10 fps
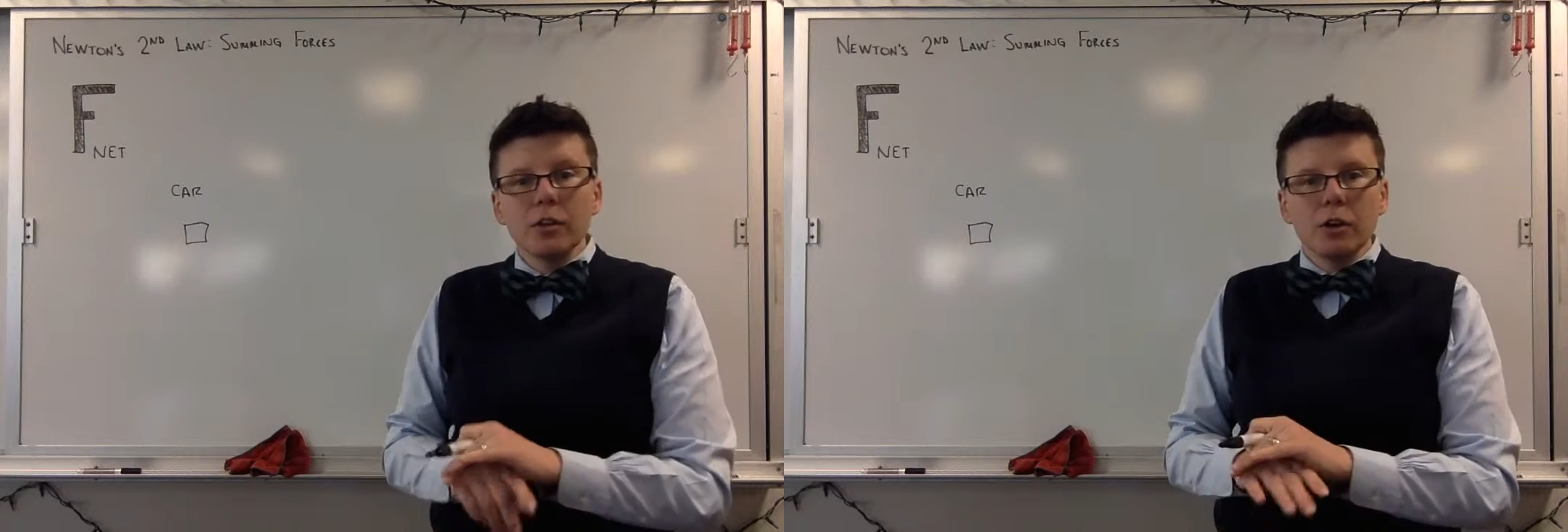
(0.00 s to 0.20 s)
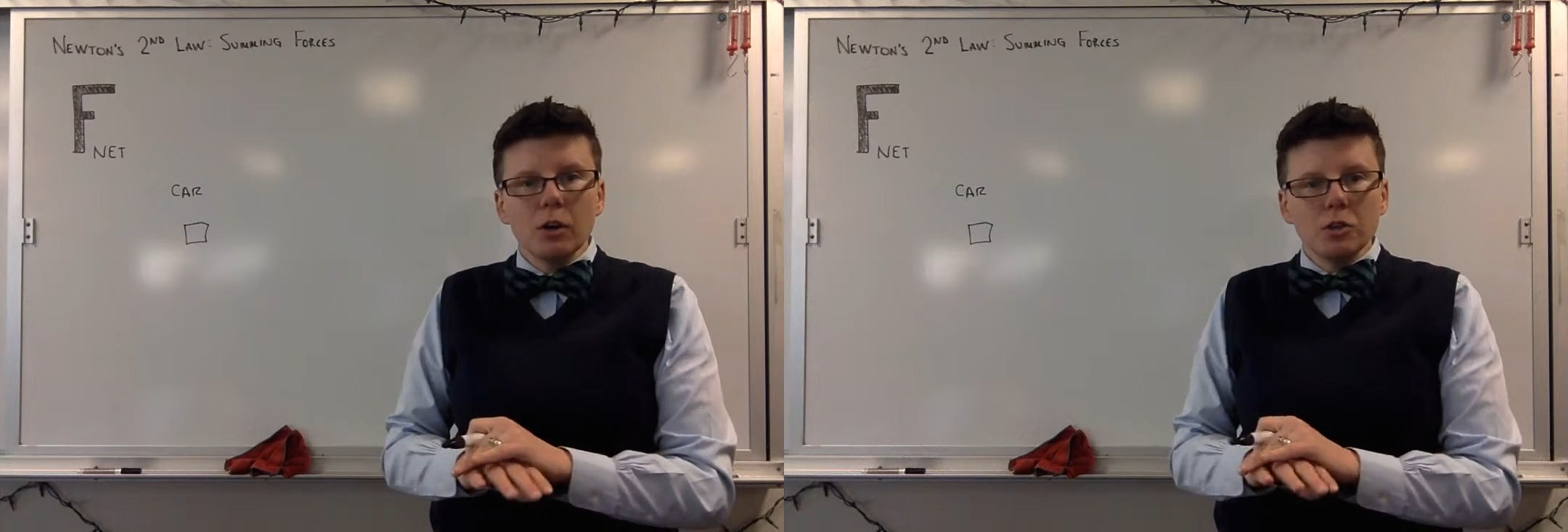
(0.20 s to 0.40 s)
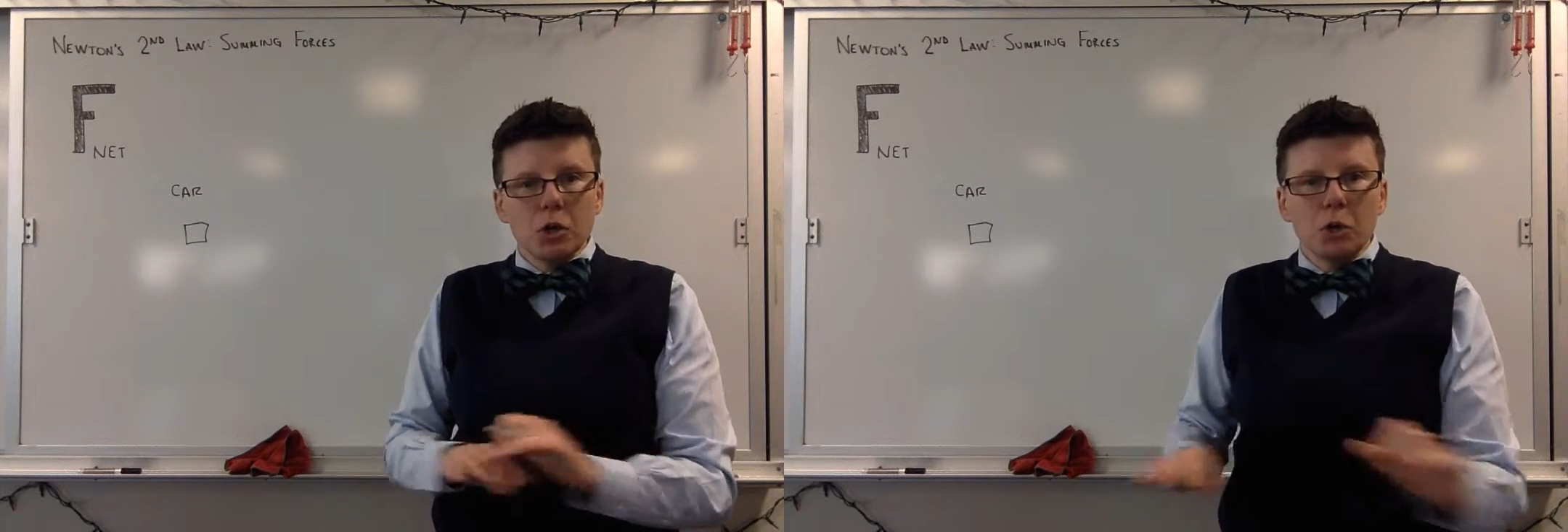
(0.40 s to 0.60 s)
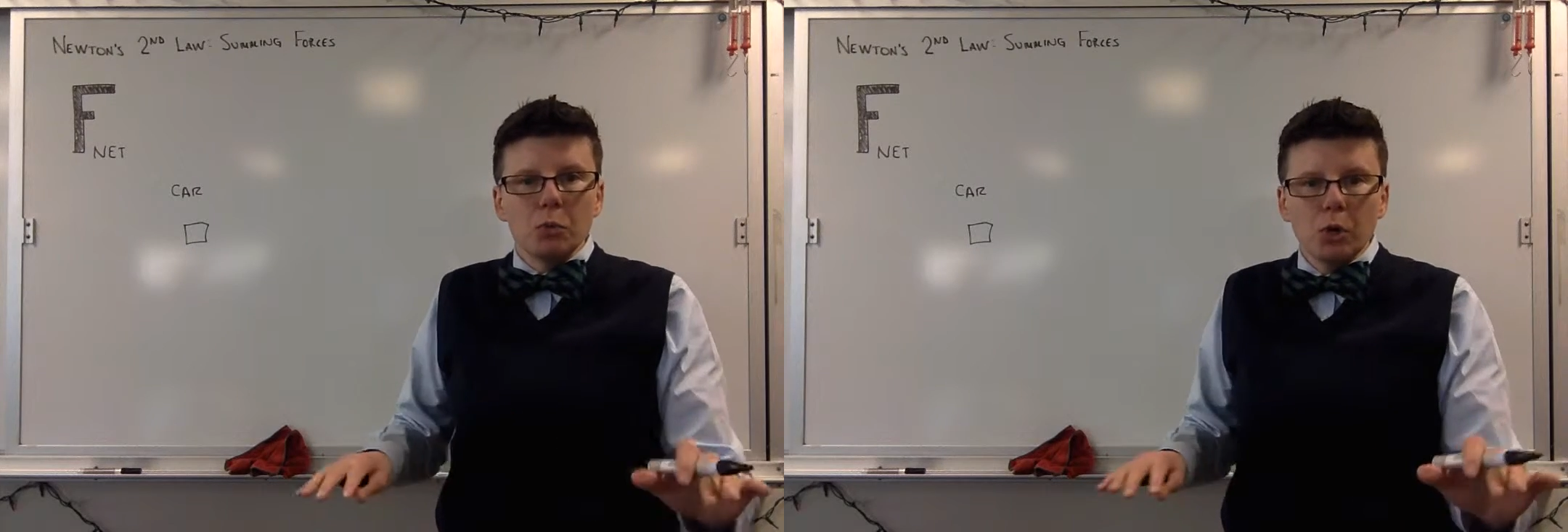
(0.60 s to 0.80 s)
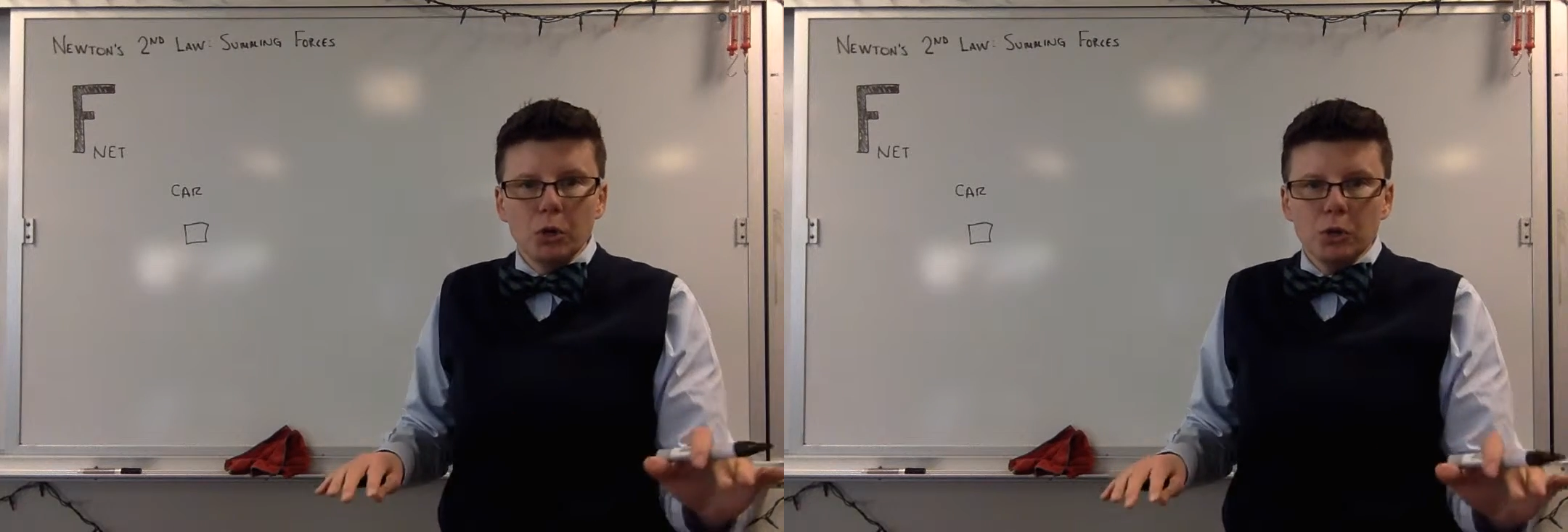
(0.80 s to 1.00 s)
The car's on a
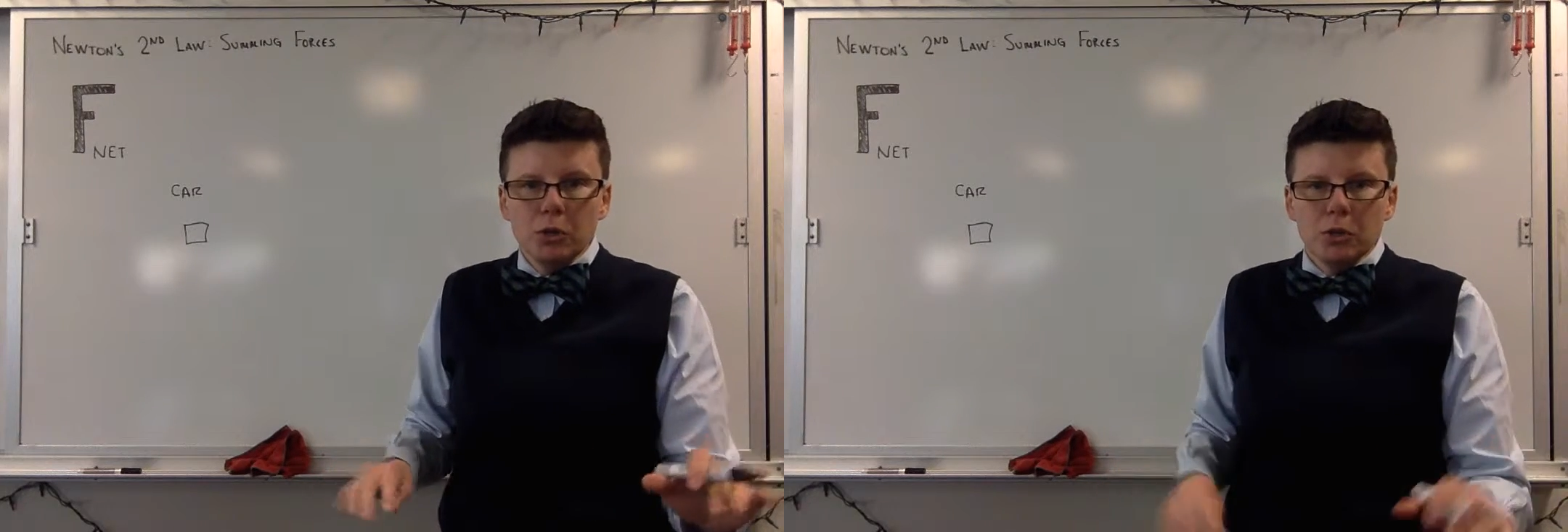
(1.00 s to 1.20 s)
road,